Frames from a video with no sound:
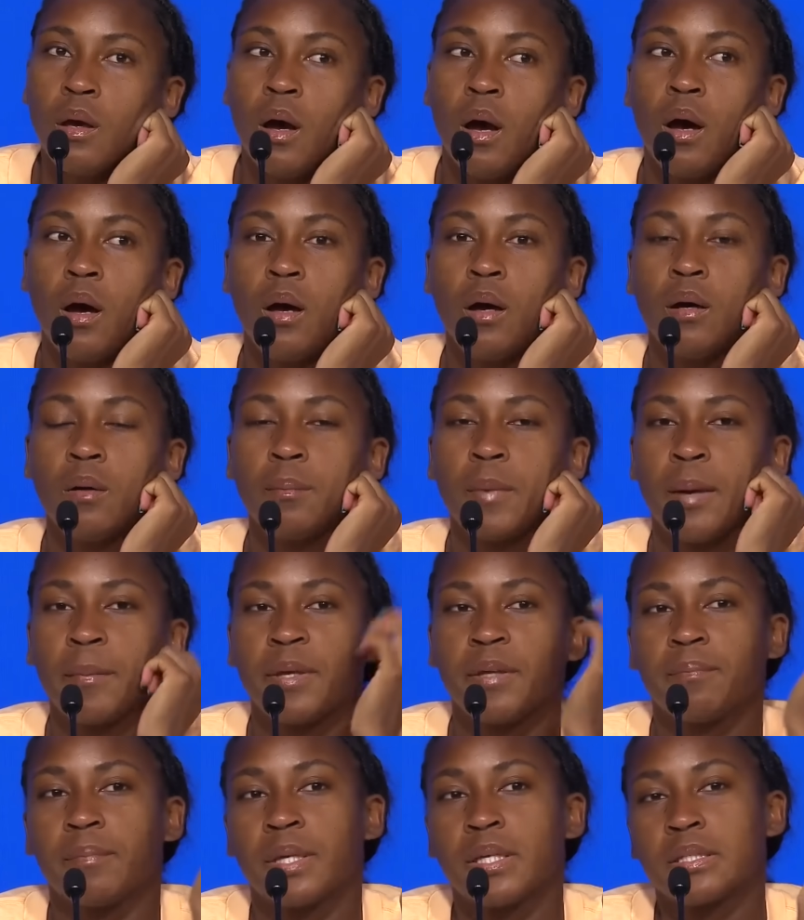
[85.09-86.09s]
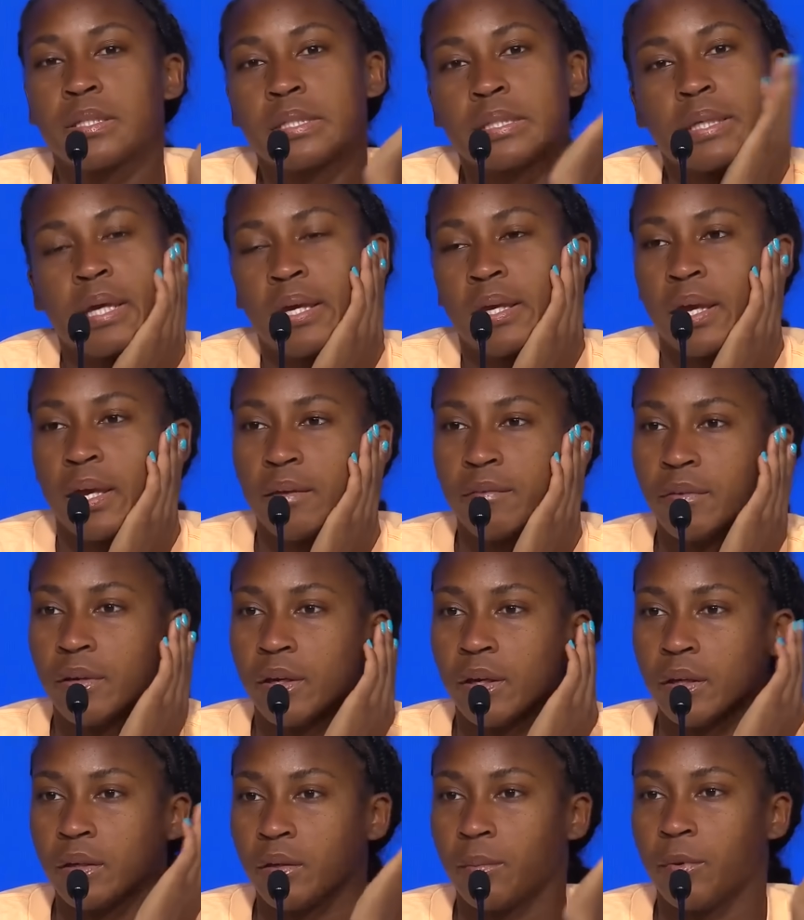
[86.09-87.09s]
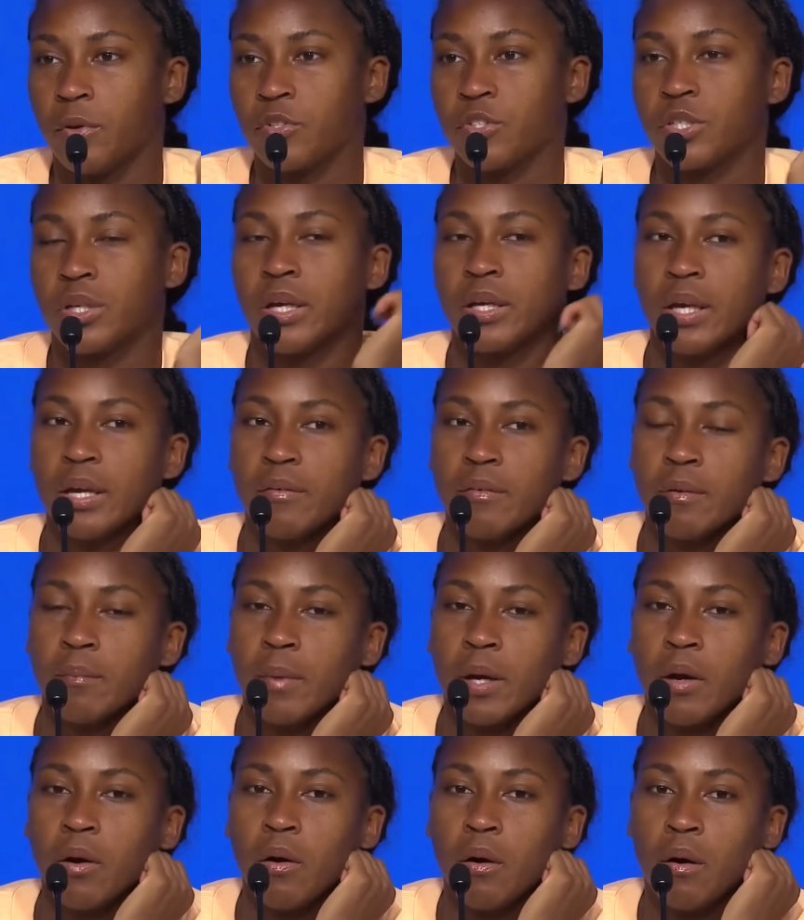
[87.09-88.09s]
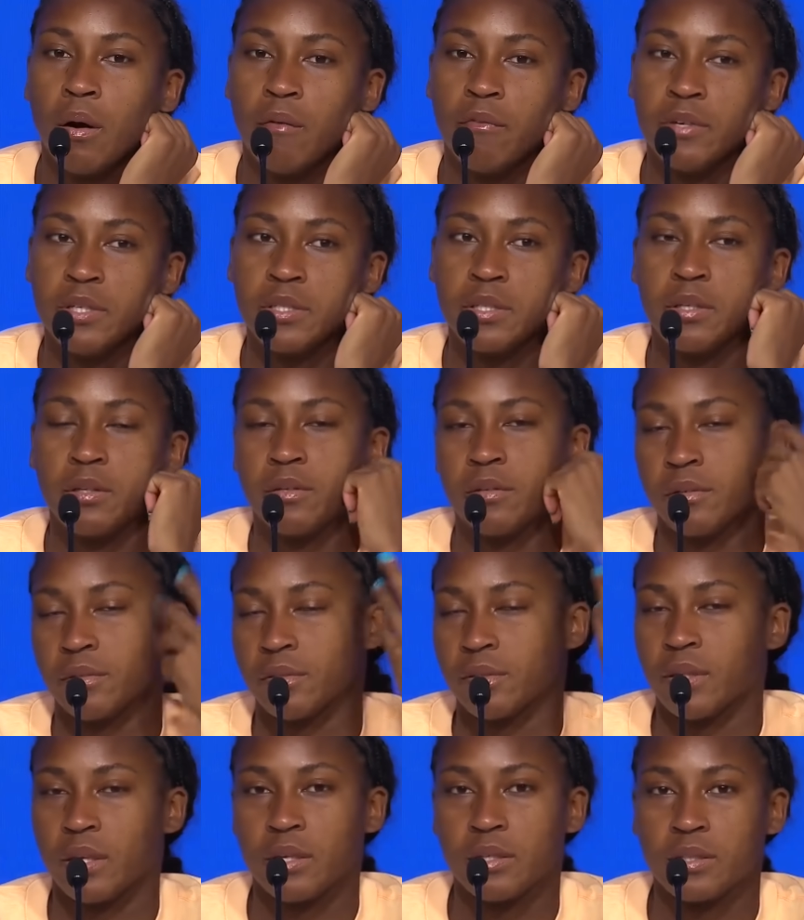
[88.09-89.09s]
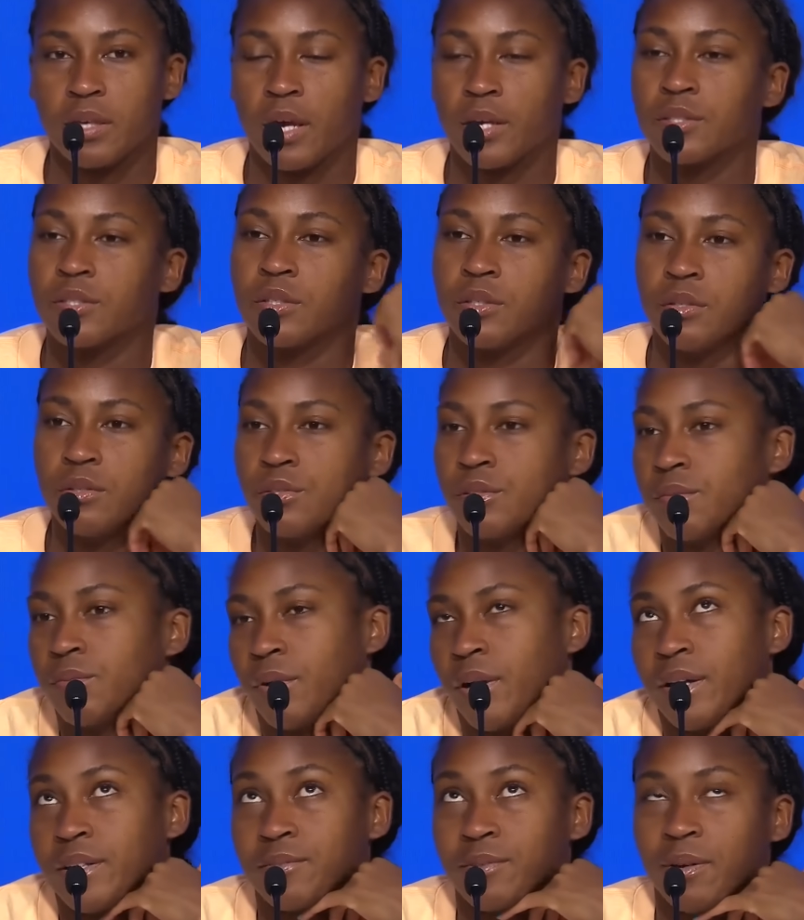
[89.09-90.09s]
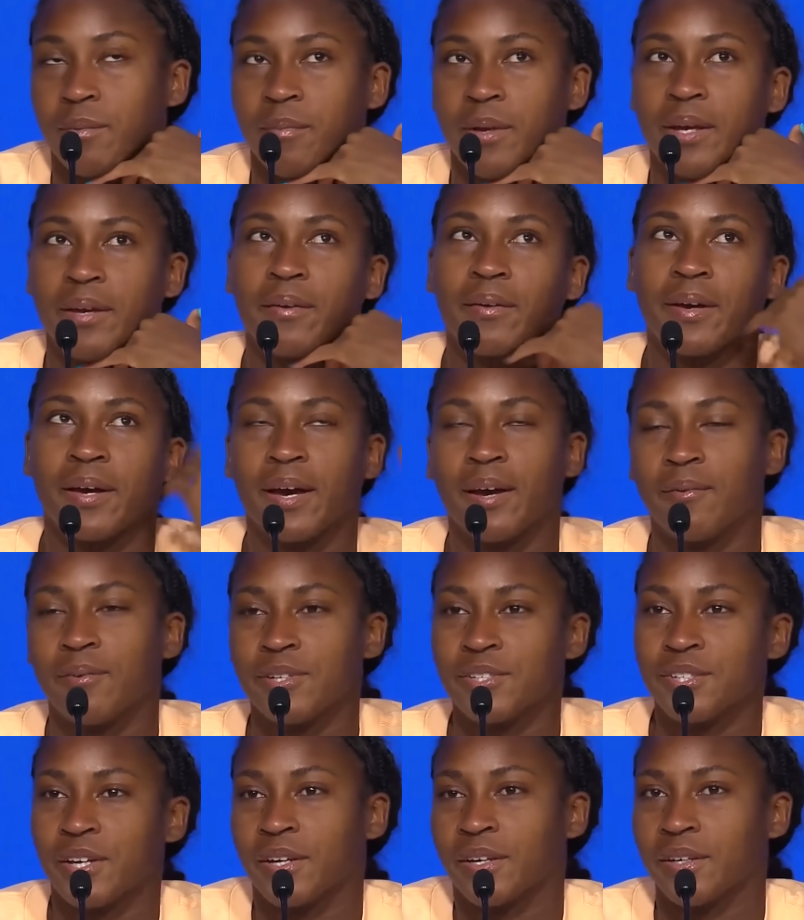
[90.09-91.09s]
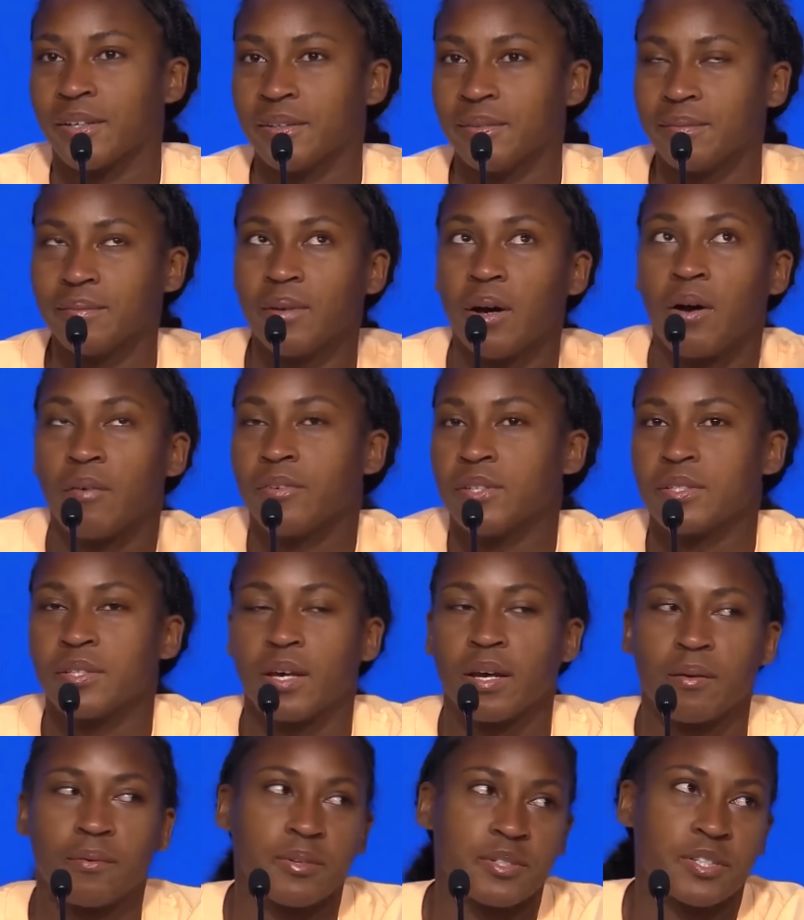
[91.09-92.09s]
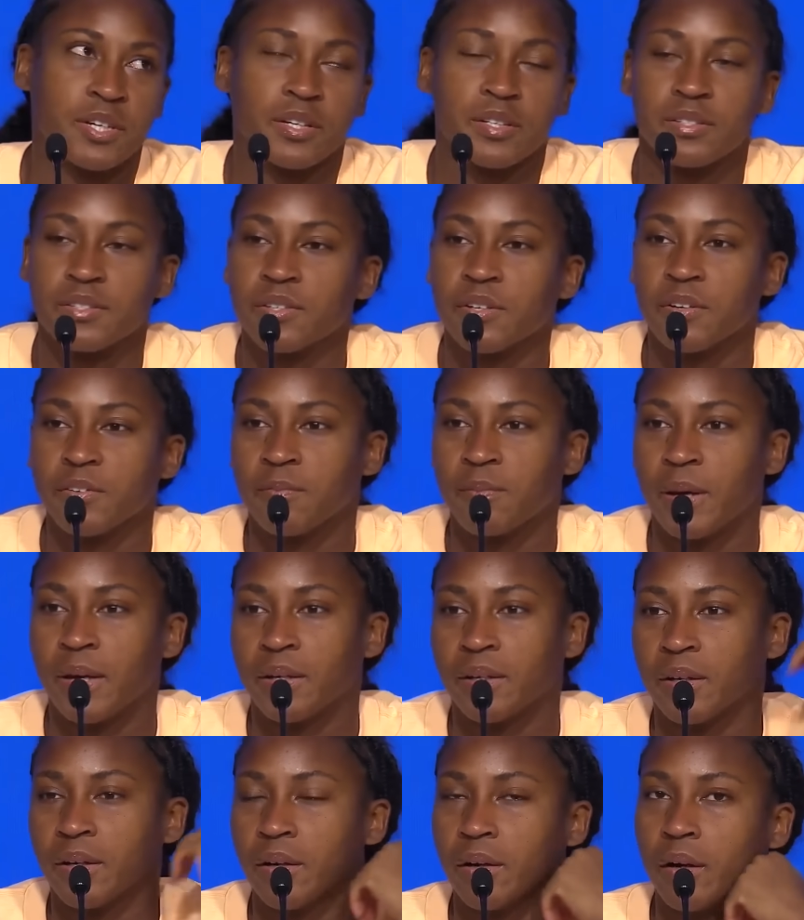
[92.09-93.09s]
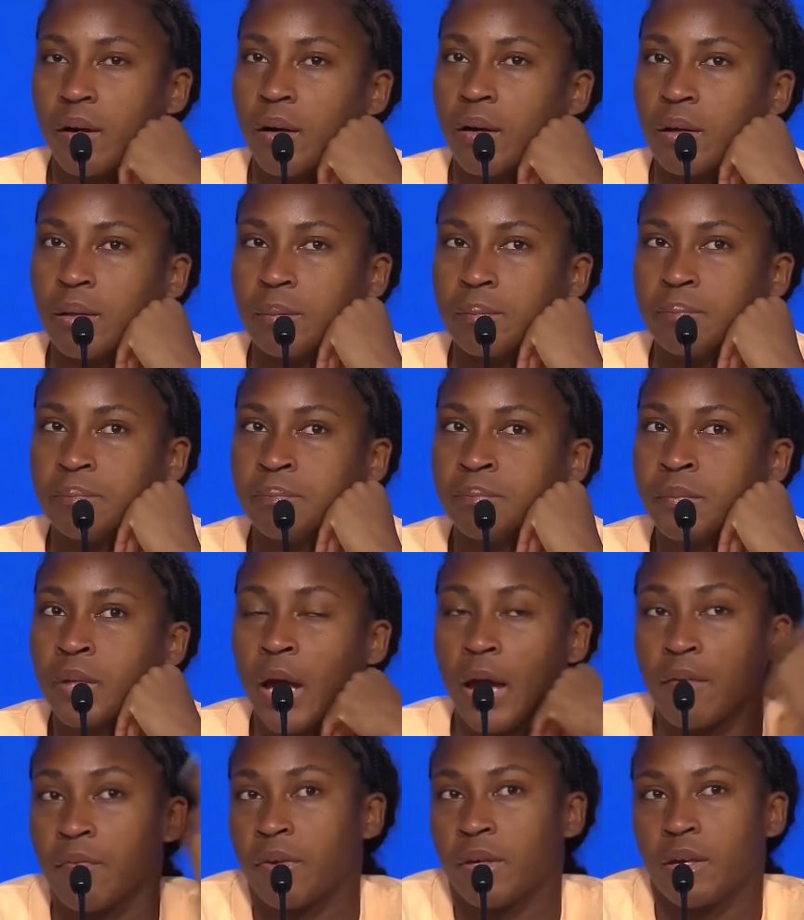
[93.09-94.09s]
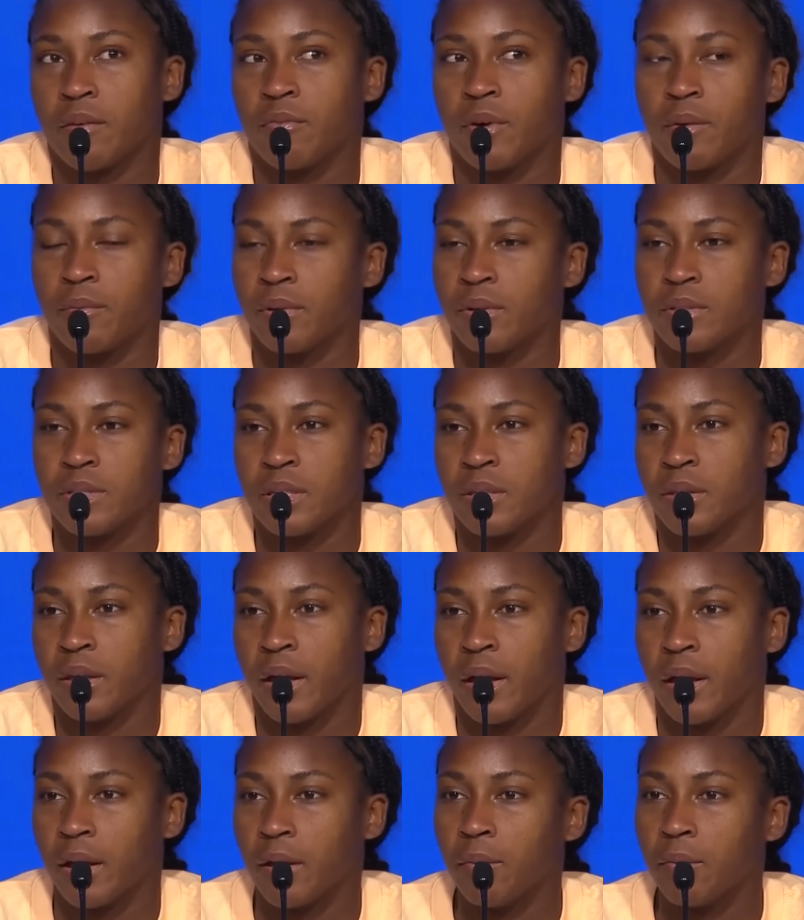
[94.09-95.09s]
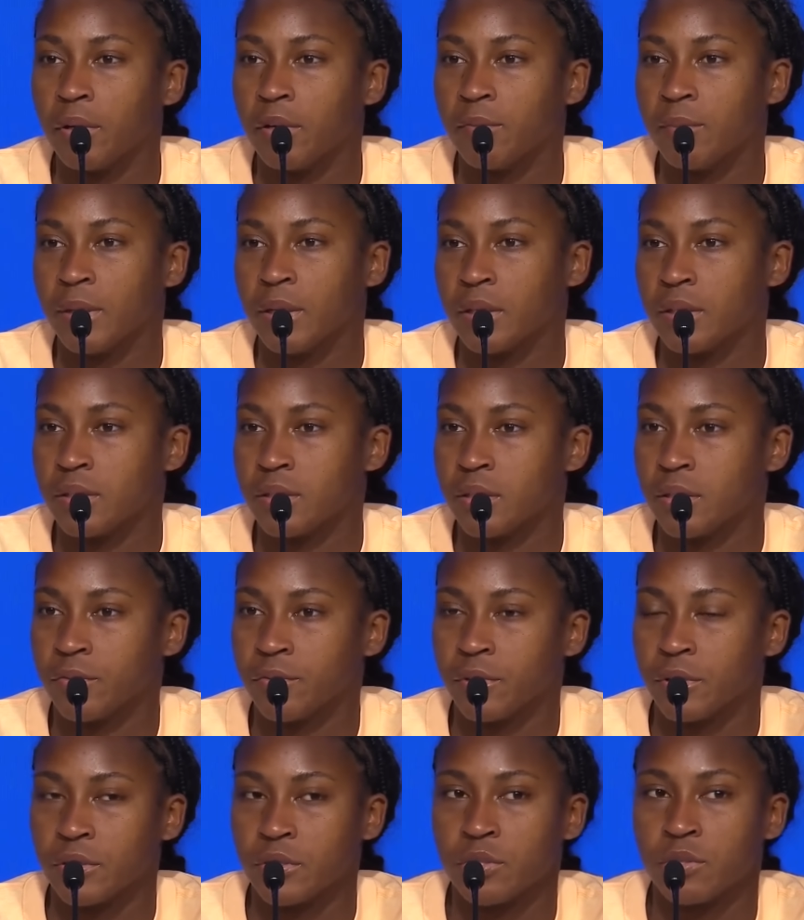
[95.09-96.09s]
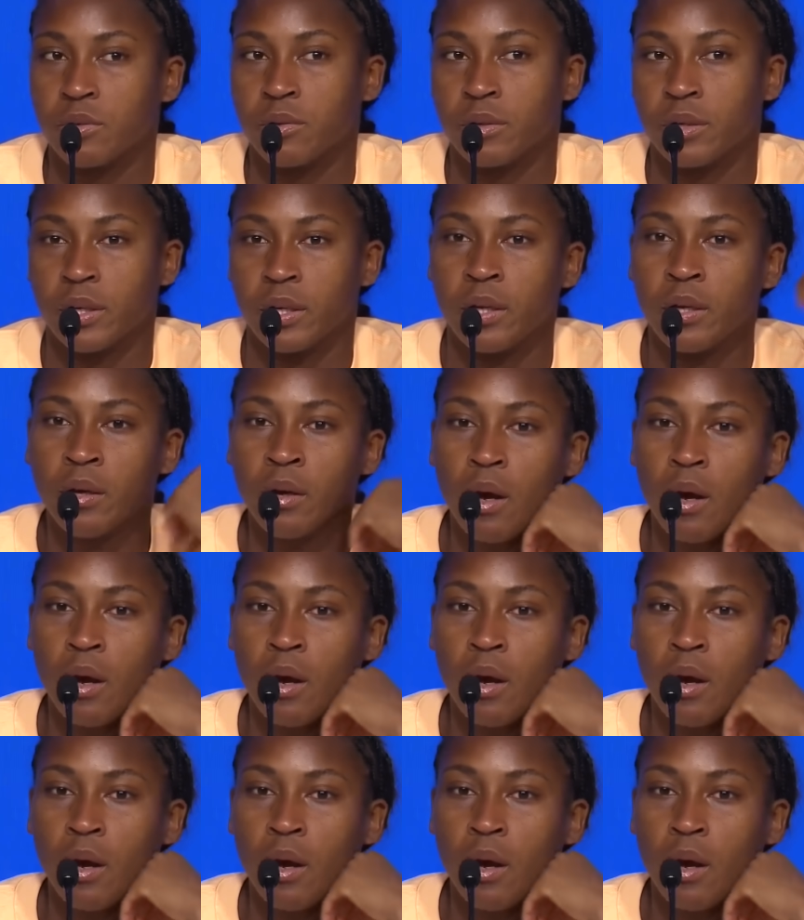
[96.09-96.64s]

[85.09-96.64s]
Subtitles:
I mean, mentally, I gave it, and emotionally, I gave it my all. Obviously, there's things execution-wise where I'm like, okay, I wish I could serve better. I think if I would have did that, it would have been a different story